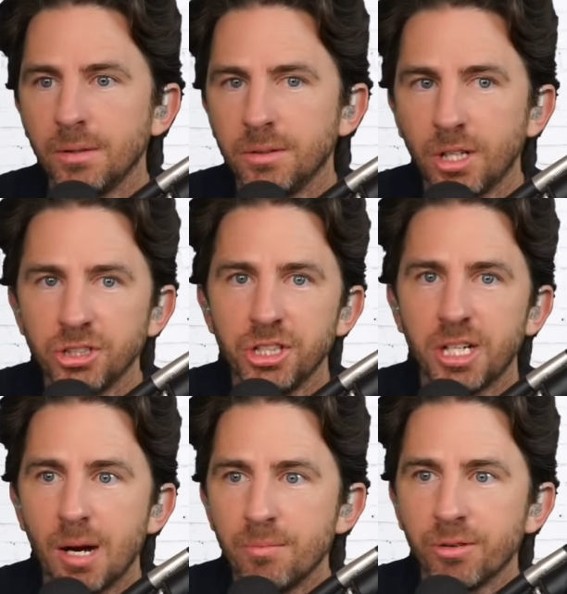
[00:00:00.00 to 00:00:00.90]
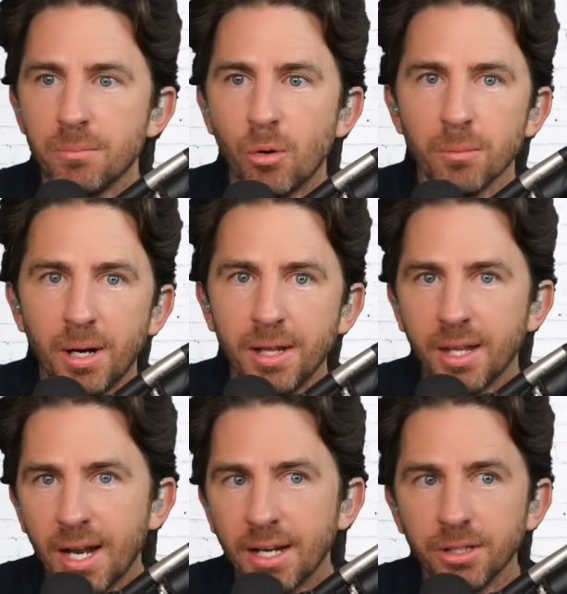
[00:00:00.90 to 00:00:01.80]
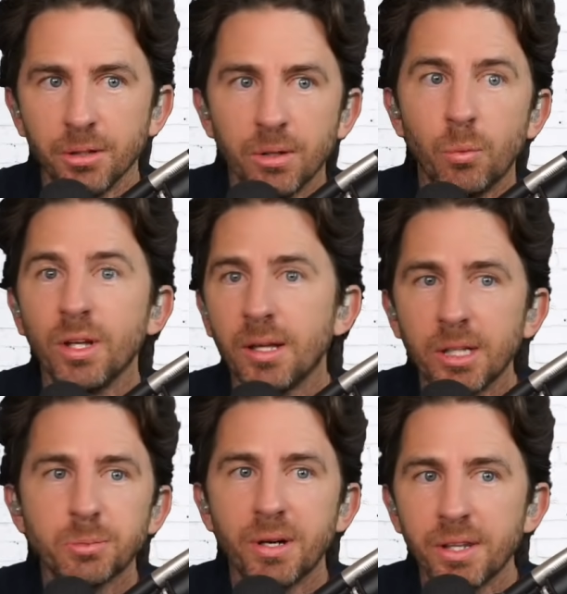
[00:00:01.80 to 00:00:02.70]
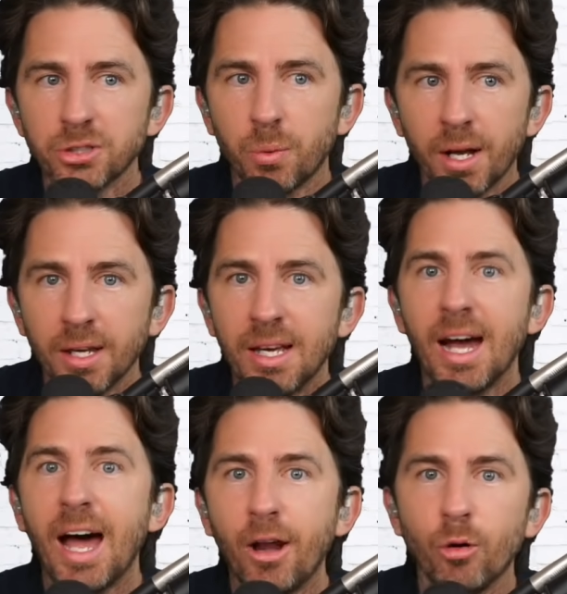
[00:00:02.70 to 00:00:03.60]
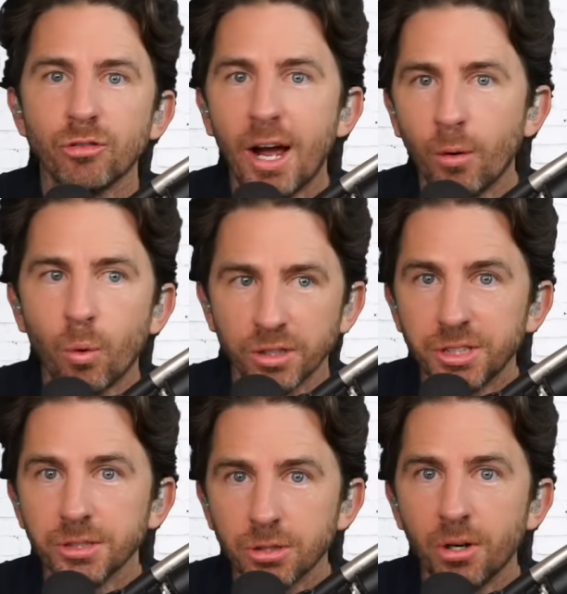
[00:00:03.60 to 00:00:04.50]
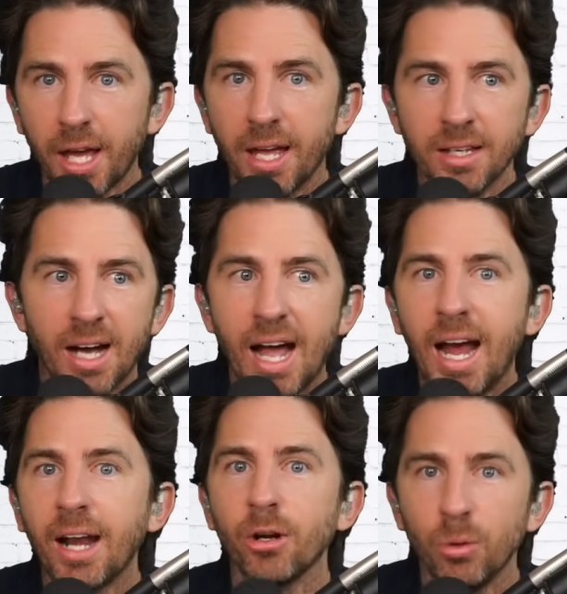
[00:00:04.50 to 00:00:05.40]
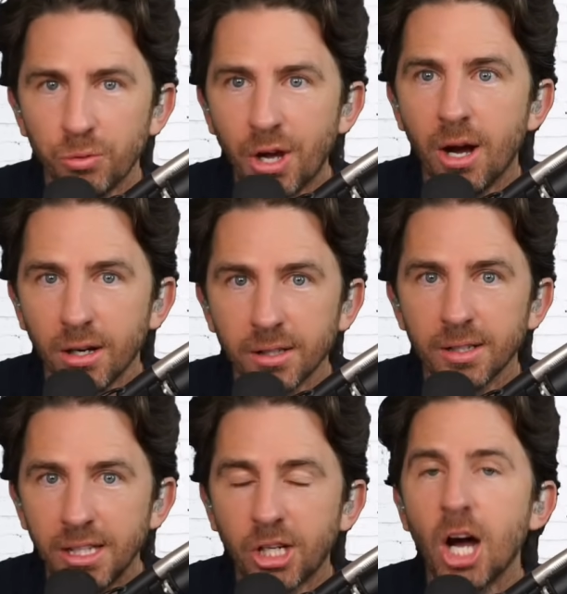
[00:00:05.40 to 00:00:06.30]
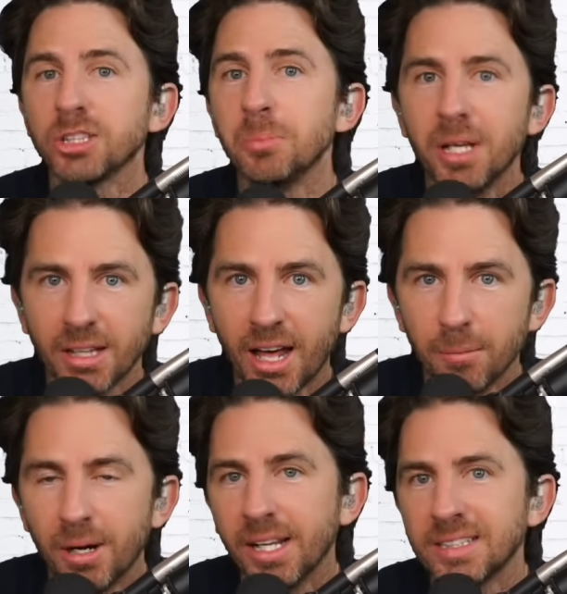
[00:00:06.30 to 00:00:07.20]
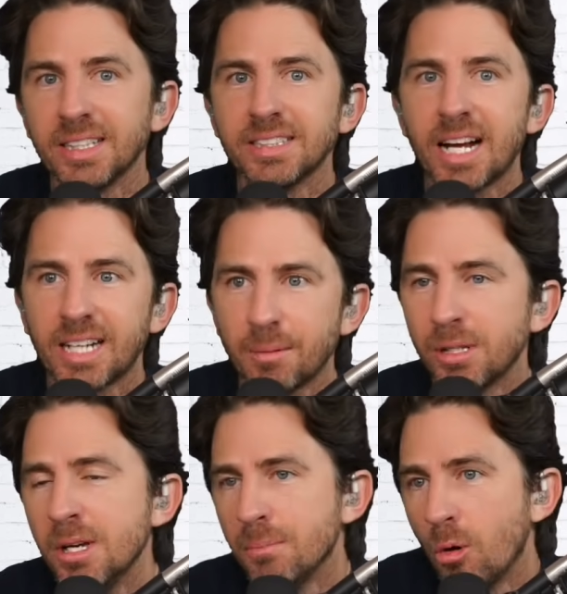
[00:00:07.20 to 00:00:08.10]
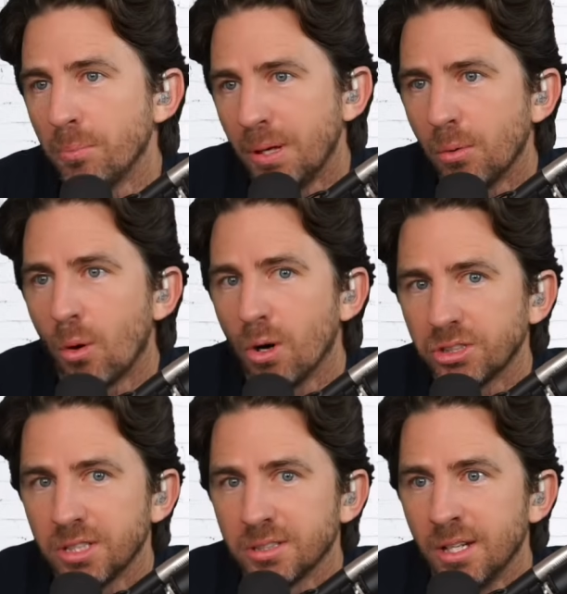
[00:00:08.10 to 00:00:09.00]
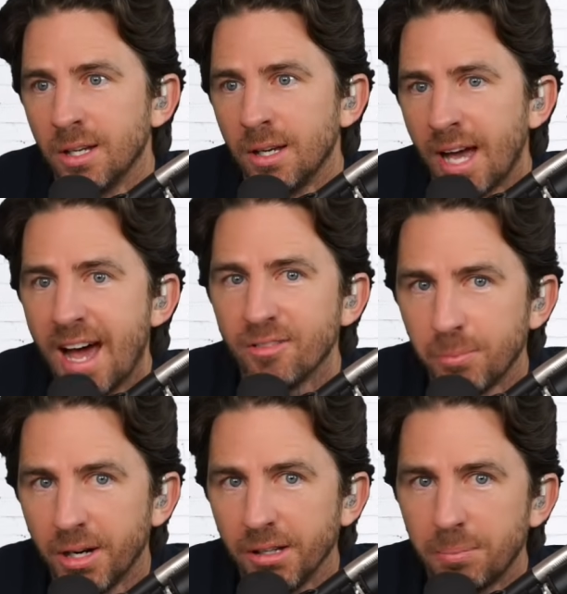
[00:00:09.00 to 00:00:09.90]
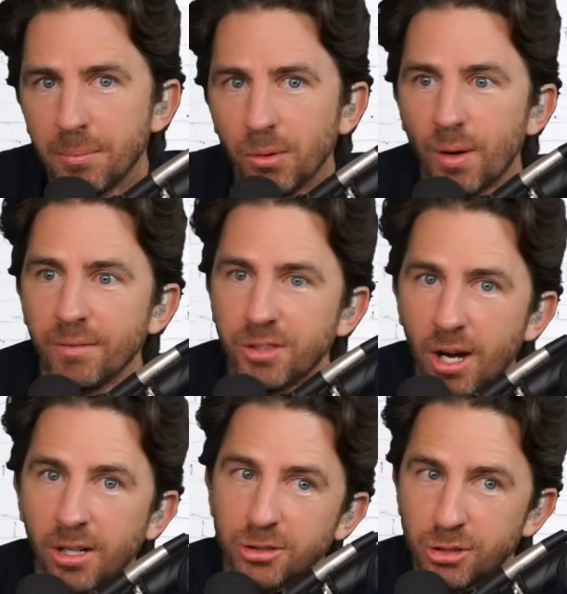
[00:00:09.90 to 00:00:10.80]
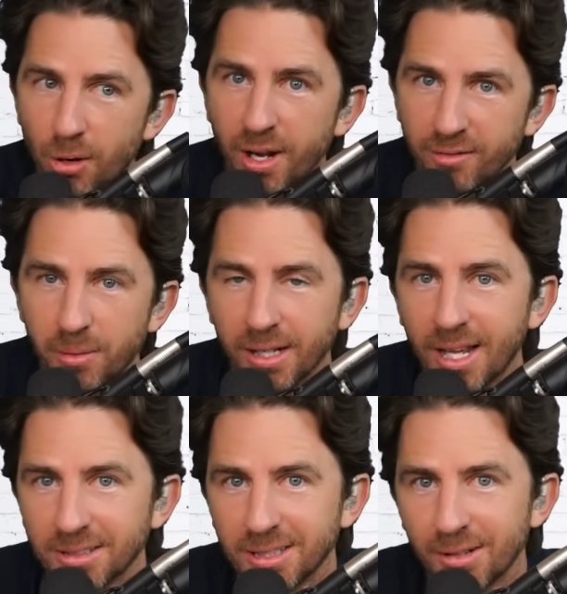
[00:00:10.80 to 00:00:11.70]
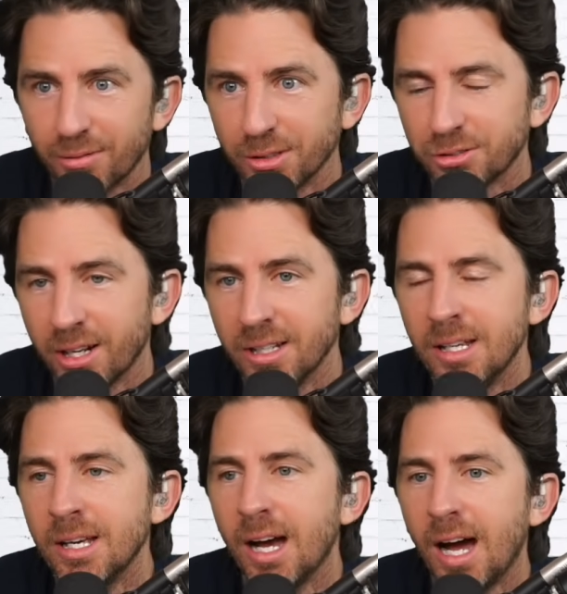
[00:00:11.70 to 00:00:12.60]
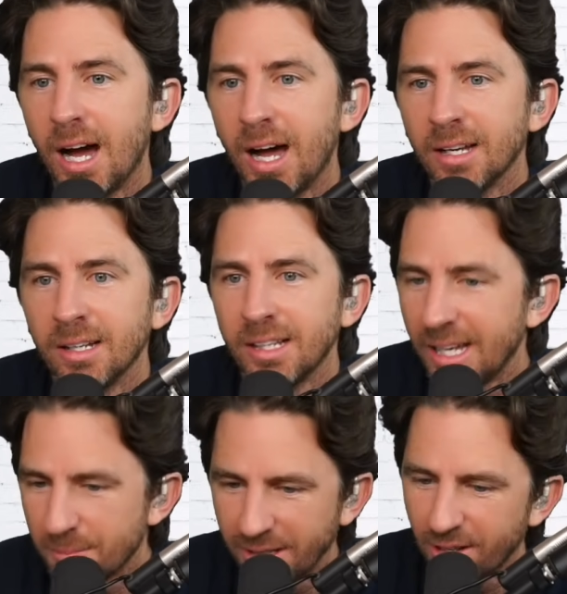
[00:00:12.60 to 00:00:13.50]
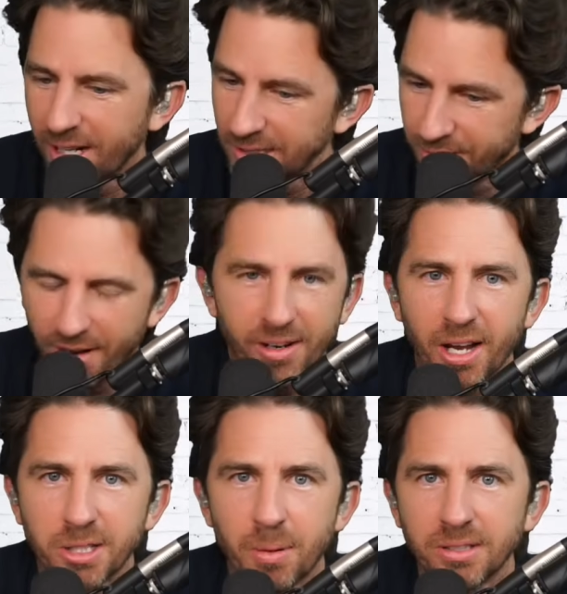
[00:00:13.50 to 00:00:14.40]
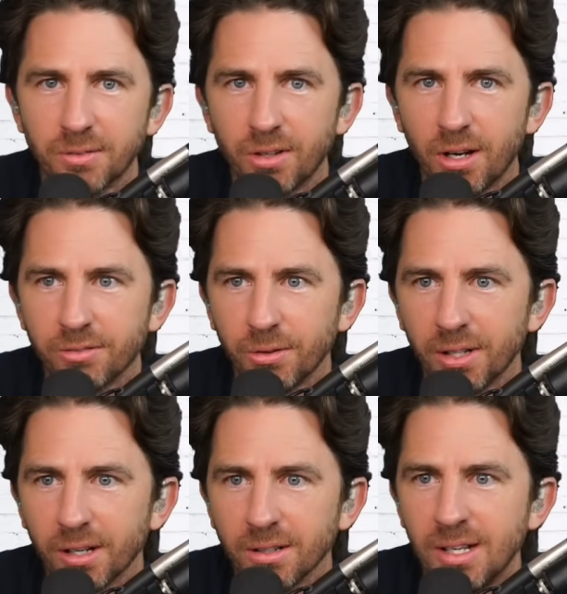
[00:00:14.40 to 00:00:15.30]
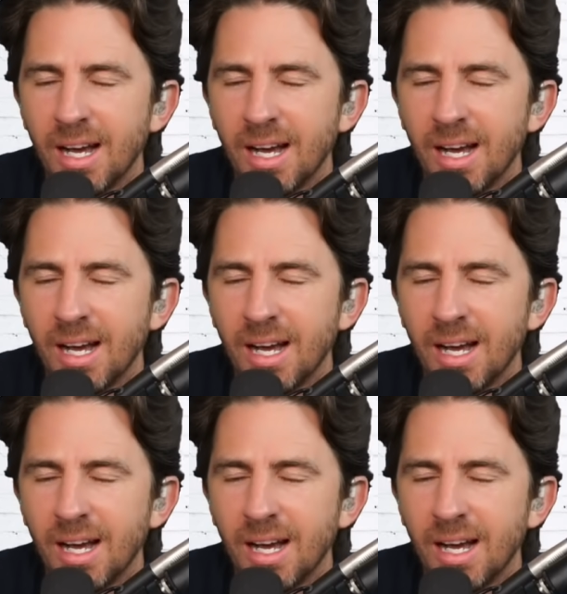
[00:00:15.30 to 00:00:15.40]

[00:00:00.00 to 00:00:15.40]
does she come from more money than I do? Well, let's put it this way. I don't ride horses, okay? I got an old dog. He cost me a lot of money. It's the exact opposite. People, horses have money. People who have dogs don't have money. That's the difference, right? Uh, yeah, my dog has very expensive dog food here.